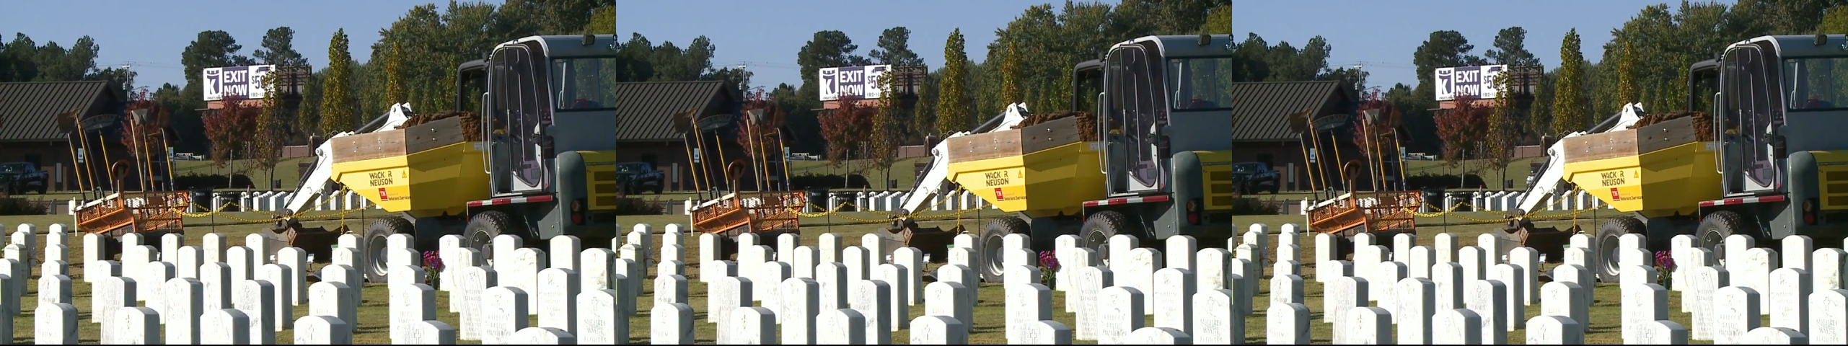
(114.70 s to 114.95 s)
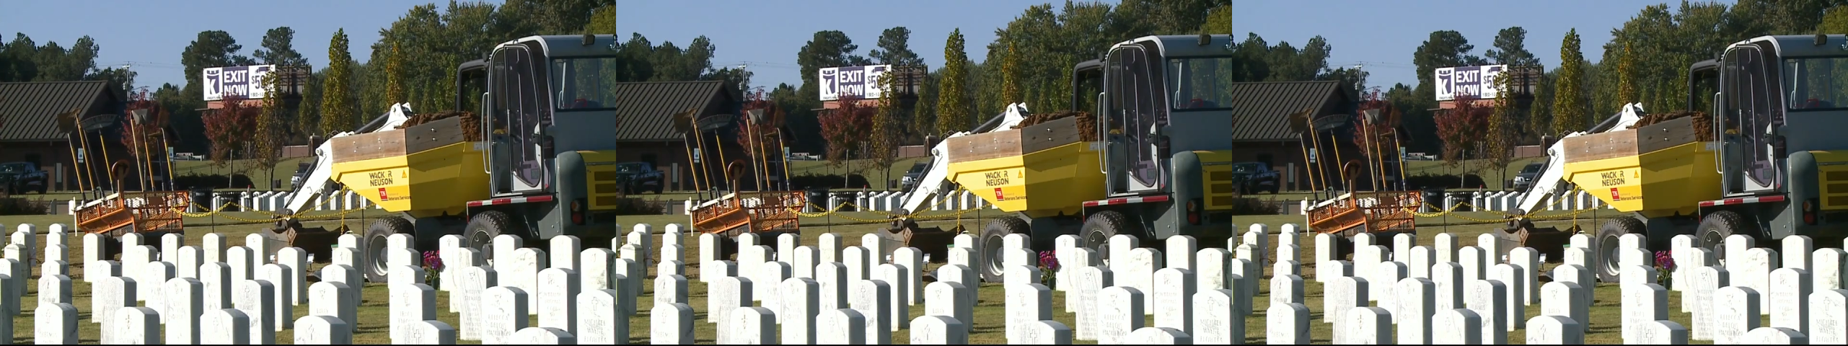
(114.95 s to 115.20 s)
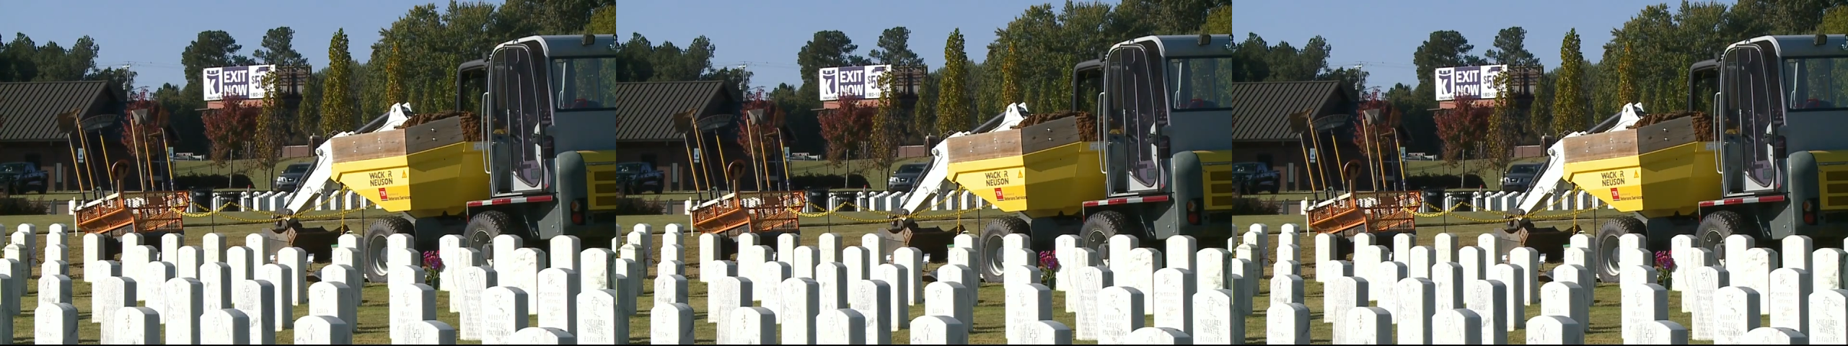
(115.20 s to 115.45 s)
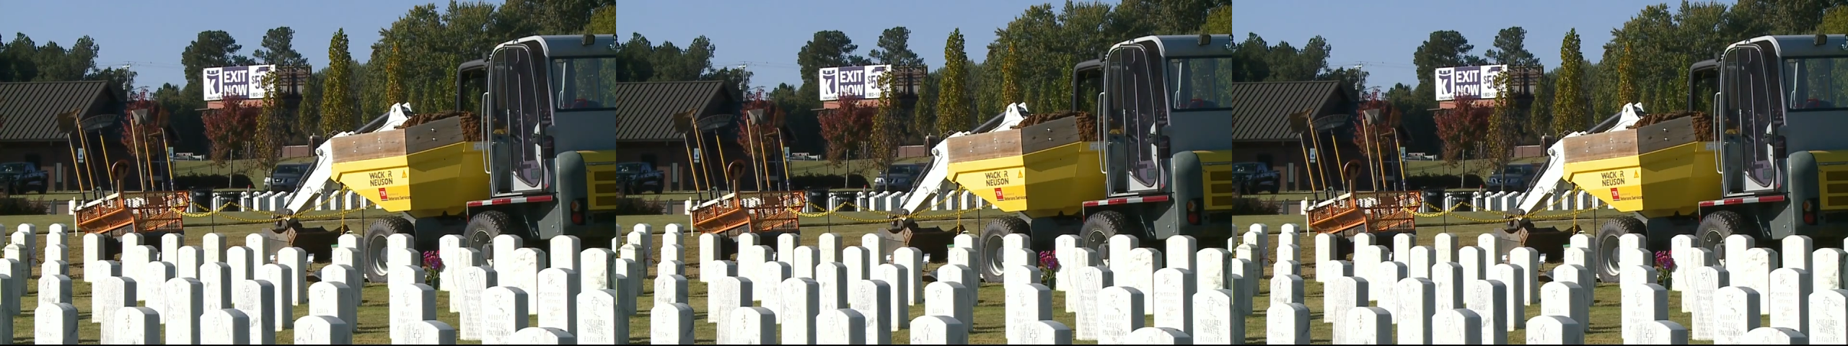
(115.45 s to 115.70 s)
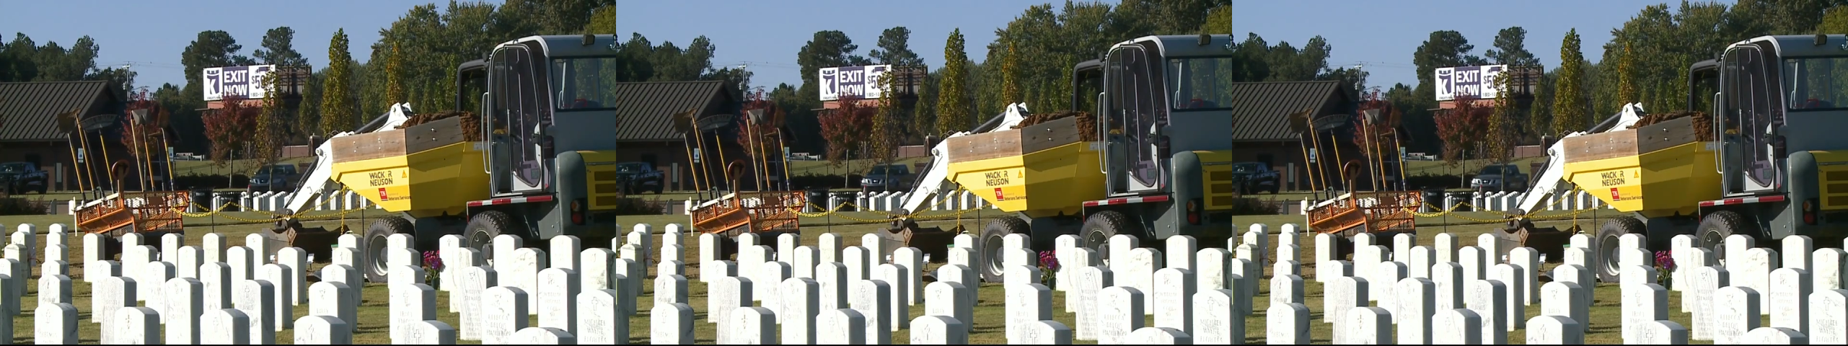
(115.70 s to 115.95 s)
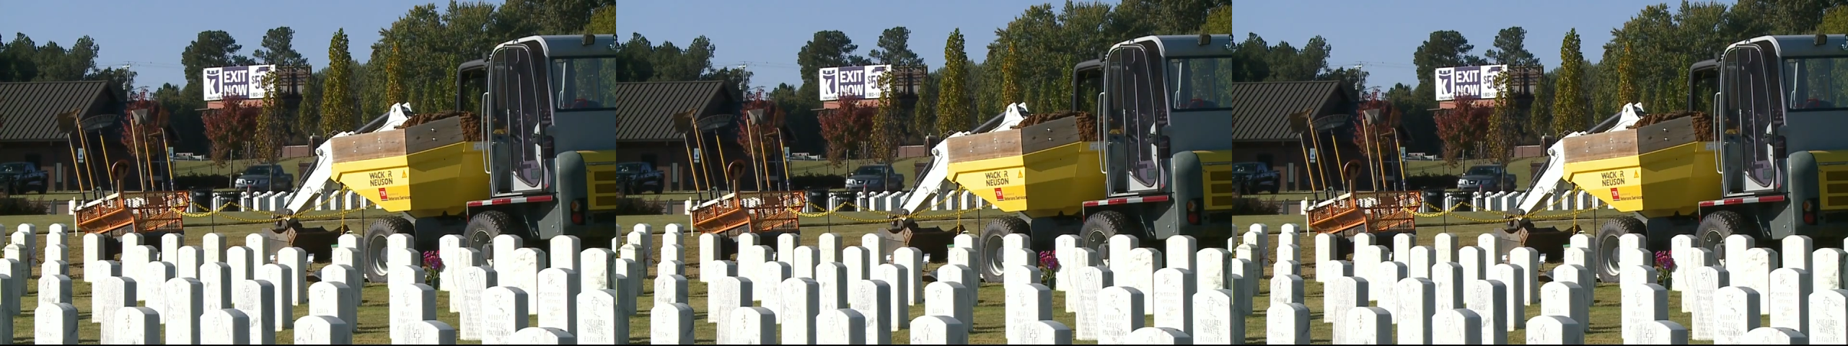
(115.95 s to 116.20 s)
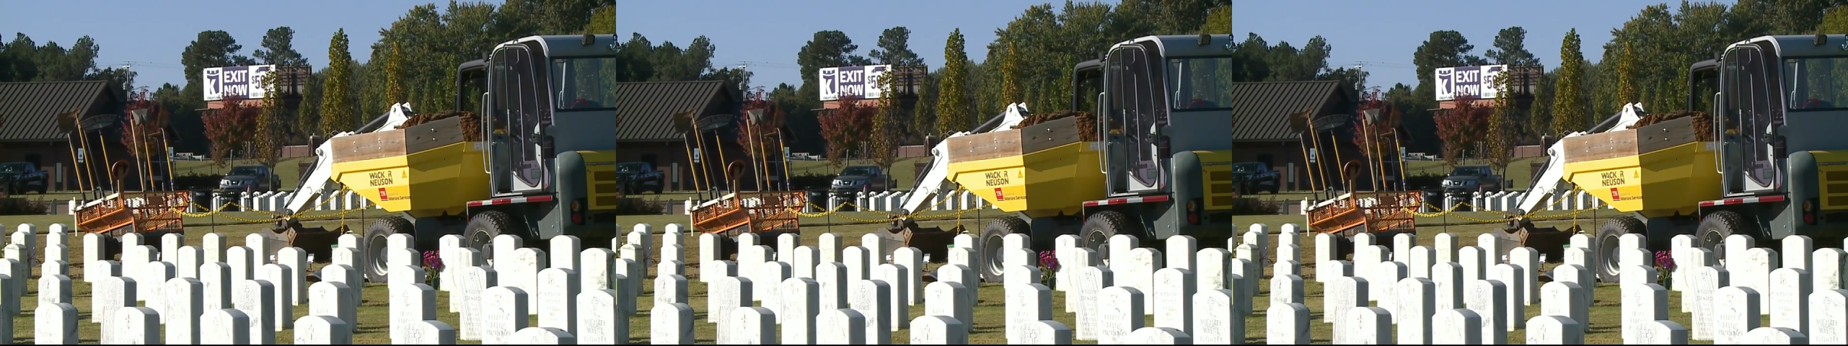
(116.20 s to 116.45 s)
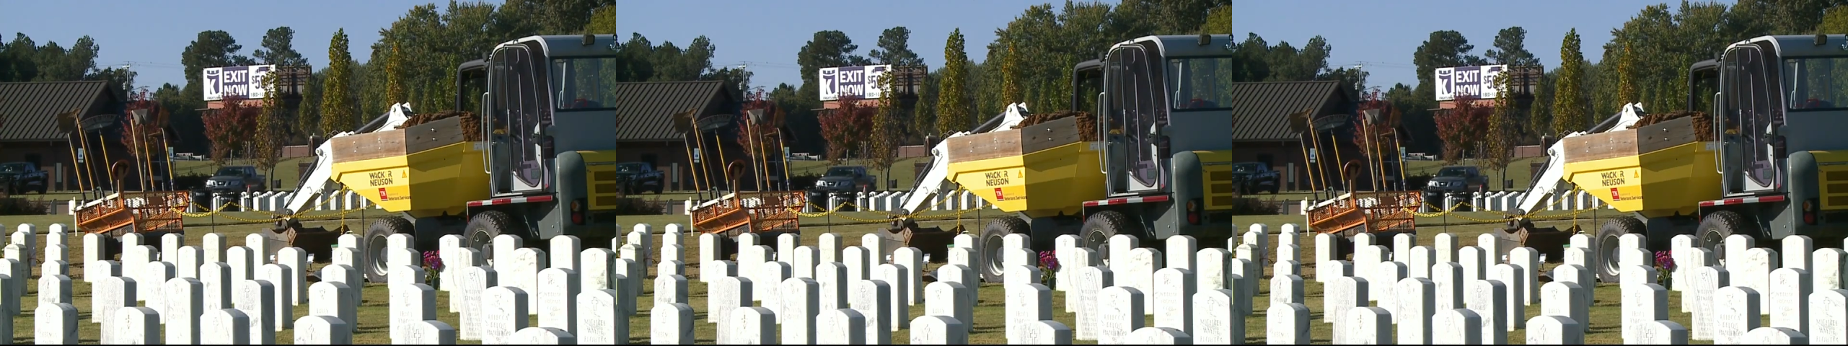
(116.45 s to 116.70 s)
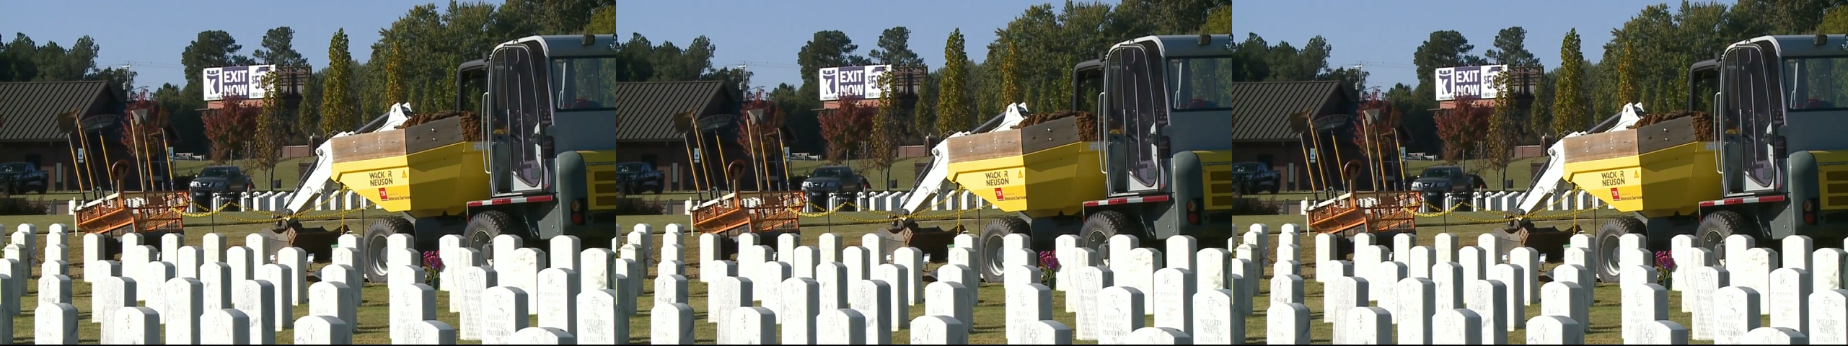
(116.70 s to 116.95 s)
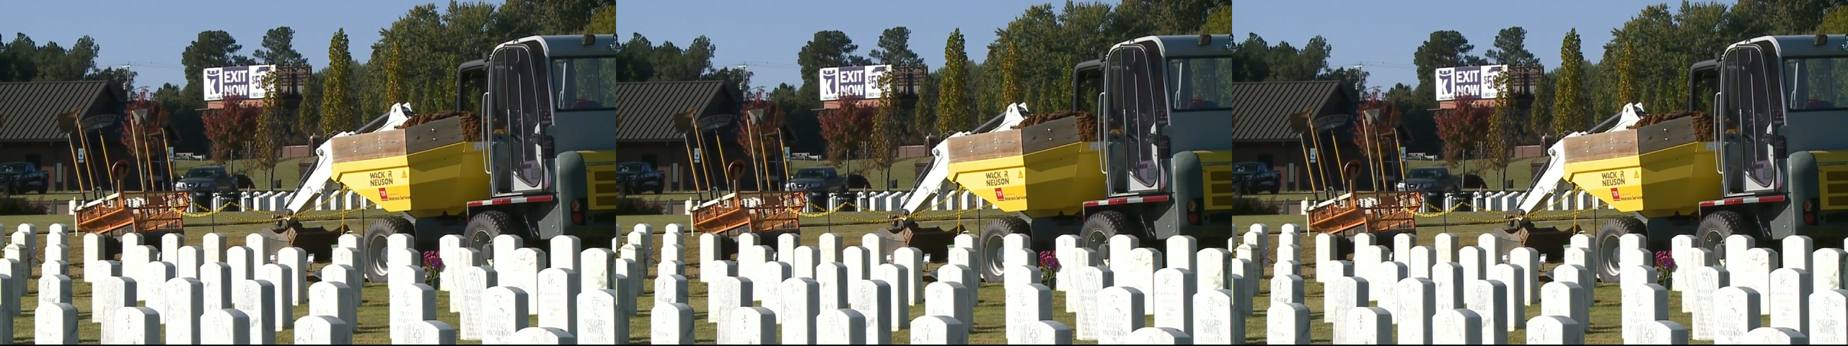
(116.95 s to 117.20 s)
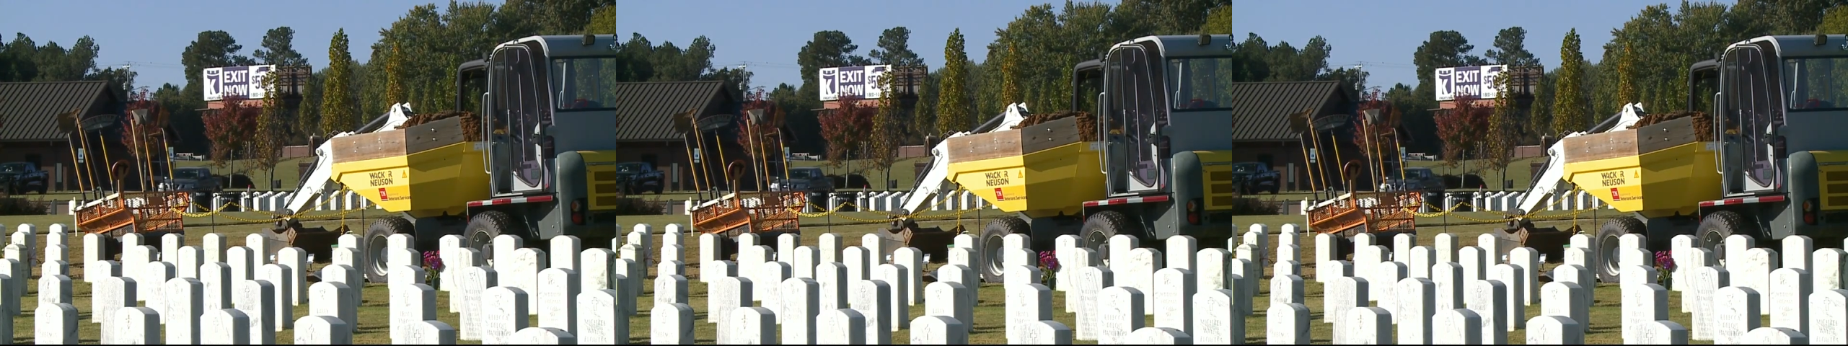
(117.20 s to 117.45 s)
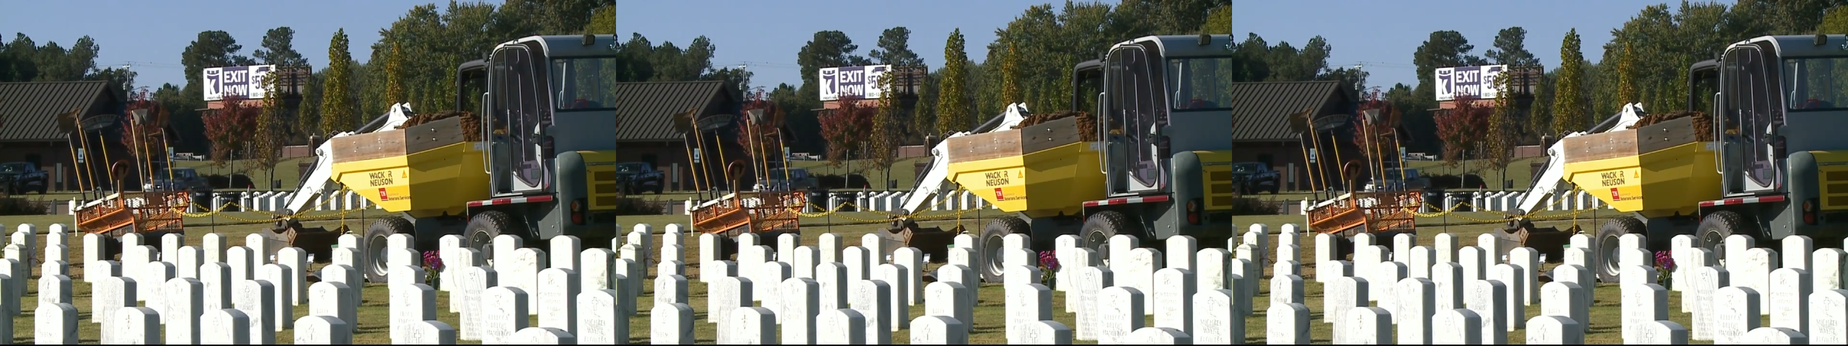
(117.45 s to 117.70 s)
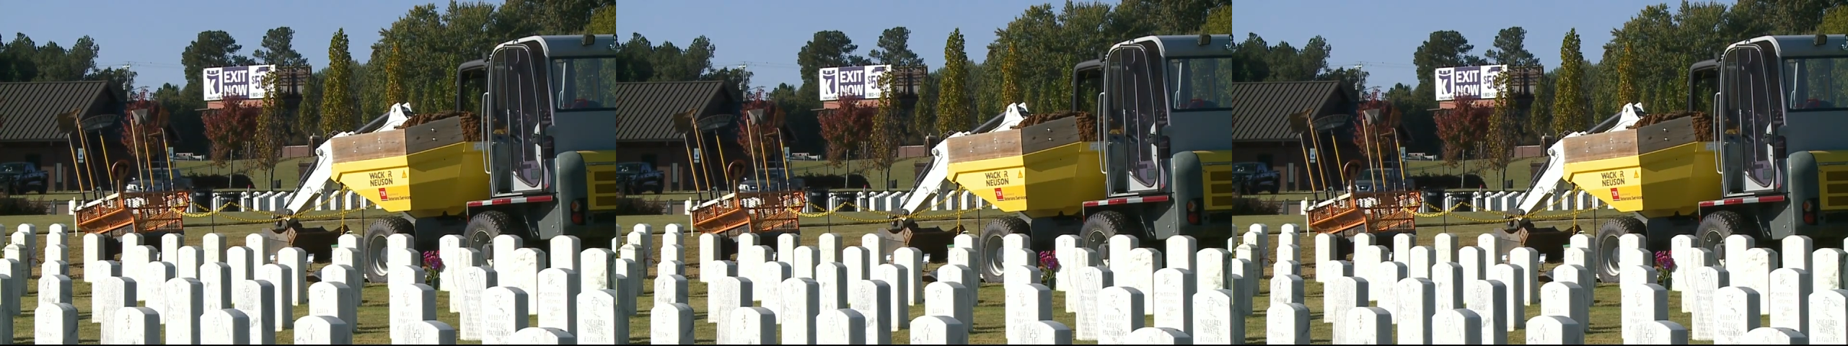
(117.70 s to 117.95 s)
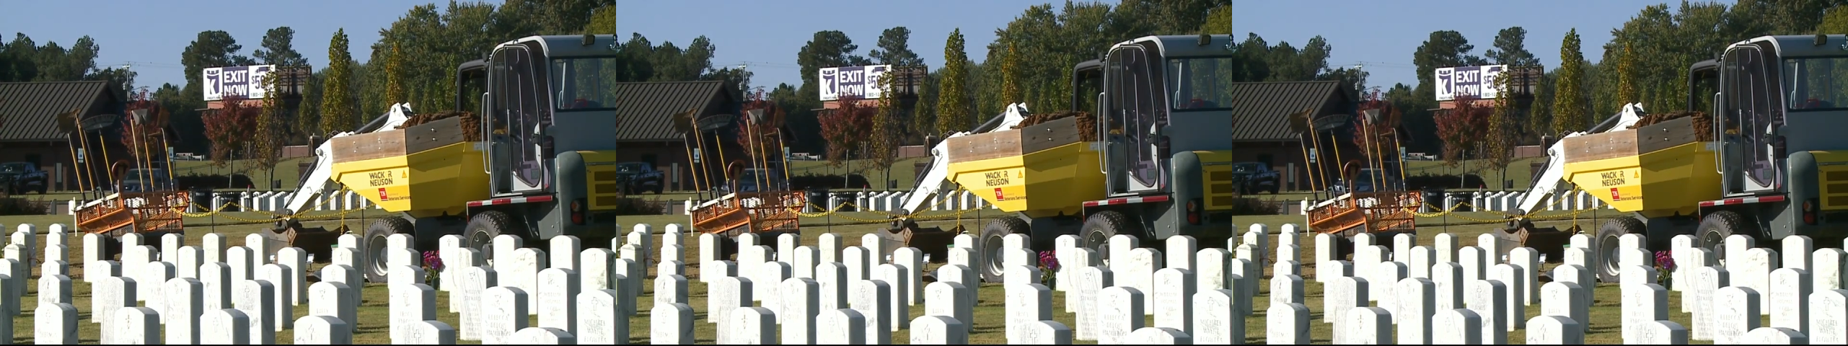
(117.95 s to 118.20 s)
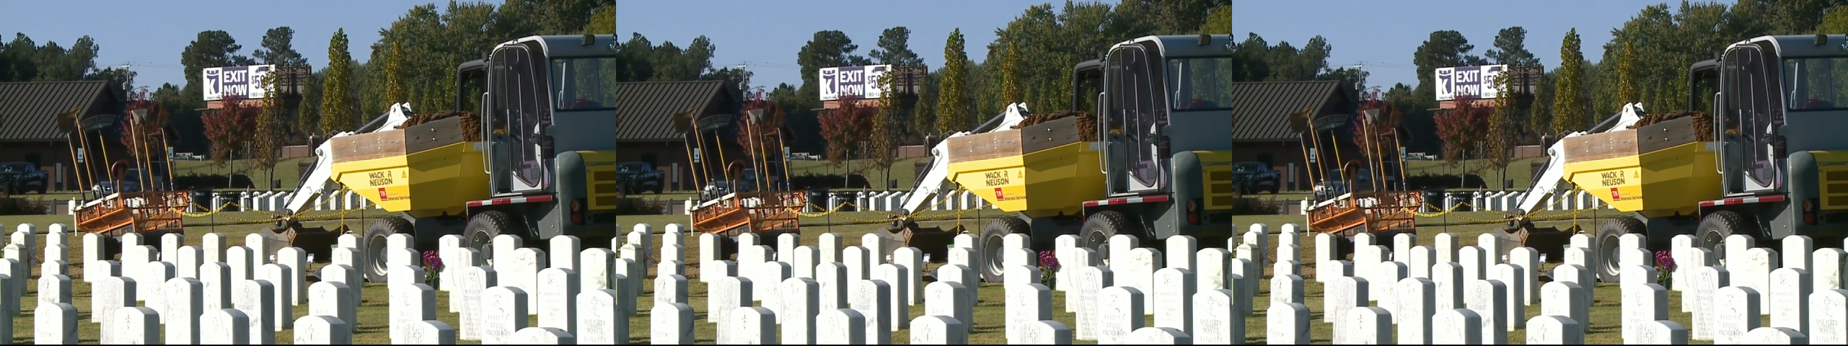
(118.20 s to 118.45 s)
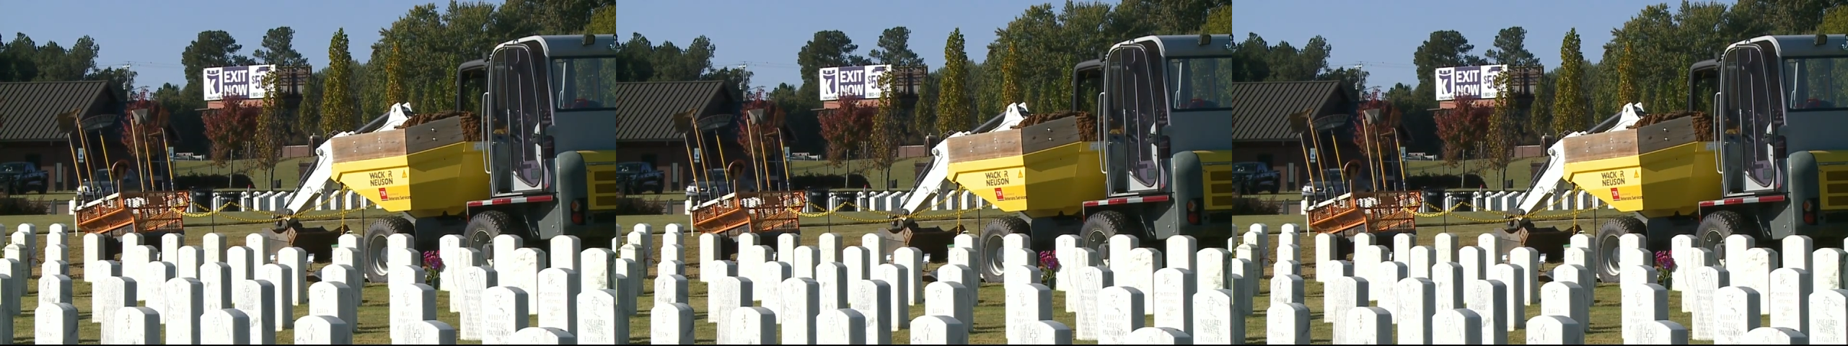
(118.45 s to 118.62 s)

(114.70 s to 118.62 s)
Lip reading: No face is visible, so there are no lips to read.